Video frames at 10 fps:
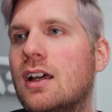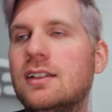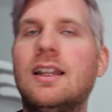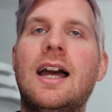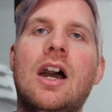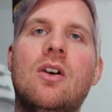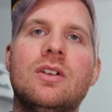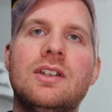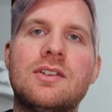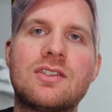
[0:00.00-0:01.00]
Allow
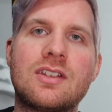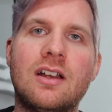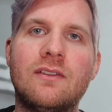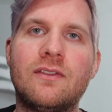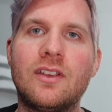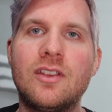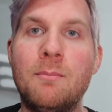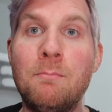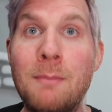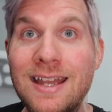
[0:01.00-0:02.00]
yourself the
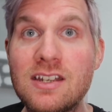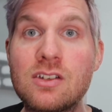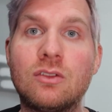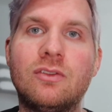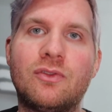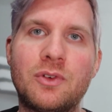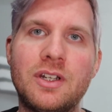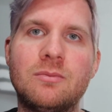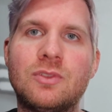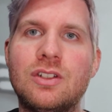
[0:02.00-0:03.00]
mental
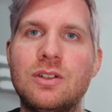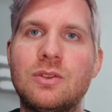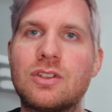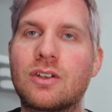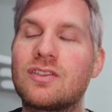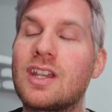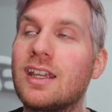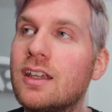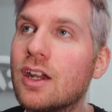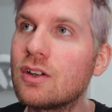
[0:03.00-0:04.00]
freedom to do so, because I
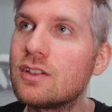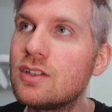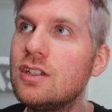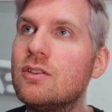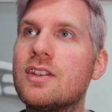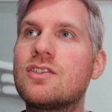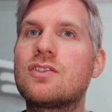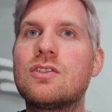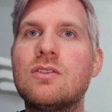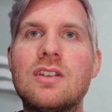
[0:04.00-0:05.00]
guarantee you, as
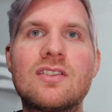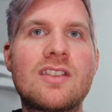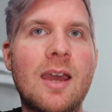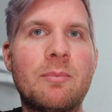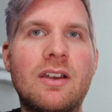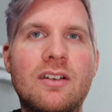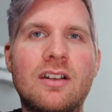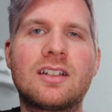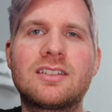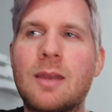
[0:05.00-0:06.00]
soon as that
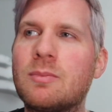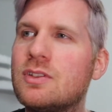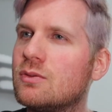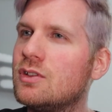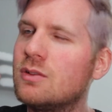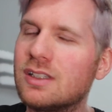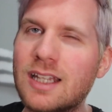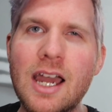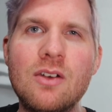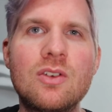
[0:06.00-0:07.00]
paradox happens where you
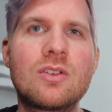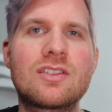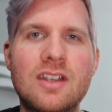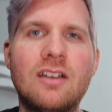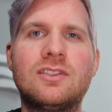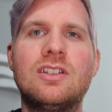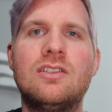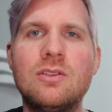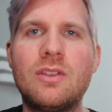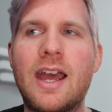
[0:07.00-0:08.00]
allow yourself to
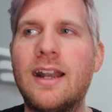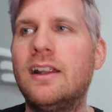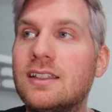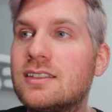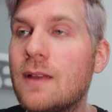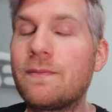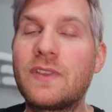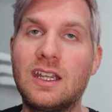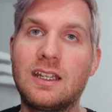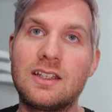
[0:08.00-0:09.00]
do that,
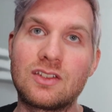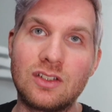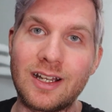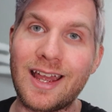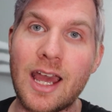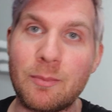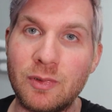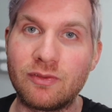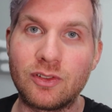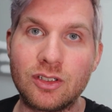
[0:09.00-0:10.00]
something is going to
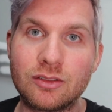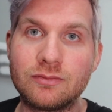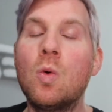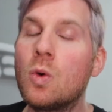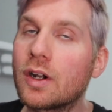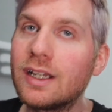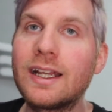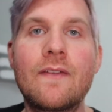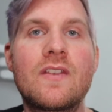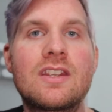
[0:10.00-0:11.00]
happen for you. We're going to
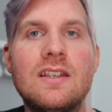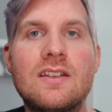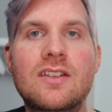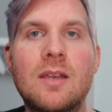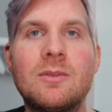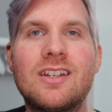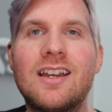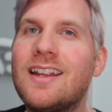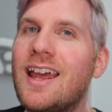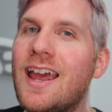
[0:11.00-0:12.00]
get this keys assignment
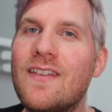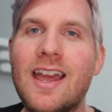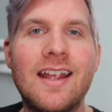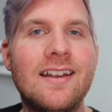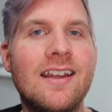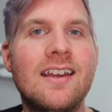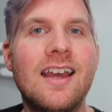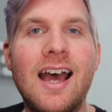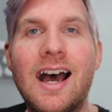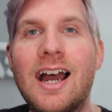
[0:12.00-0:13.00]
done, and then
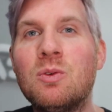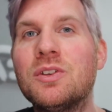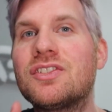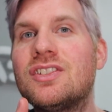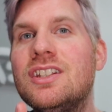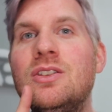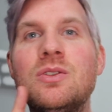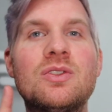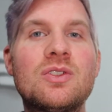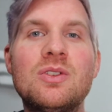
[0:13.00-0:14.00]
I will see
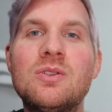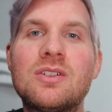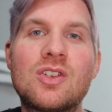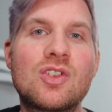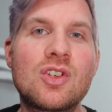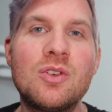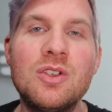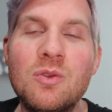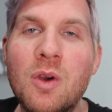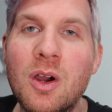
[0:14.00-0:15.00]
you soon to show
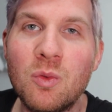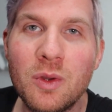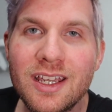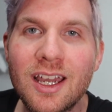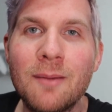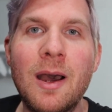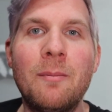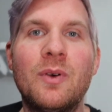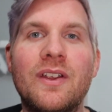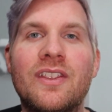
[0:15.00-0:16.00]
you what we come
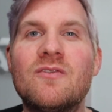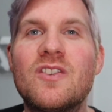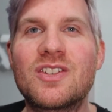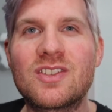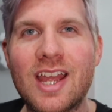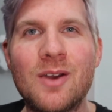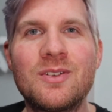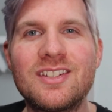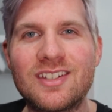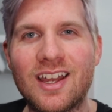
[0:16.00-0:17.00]
up with for Sound
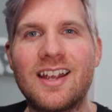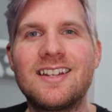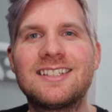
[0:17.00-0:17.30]
Design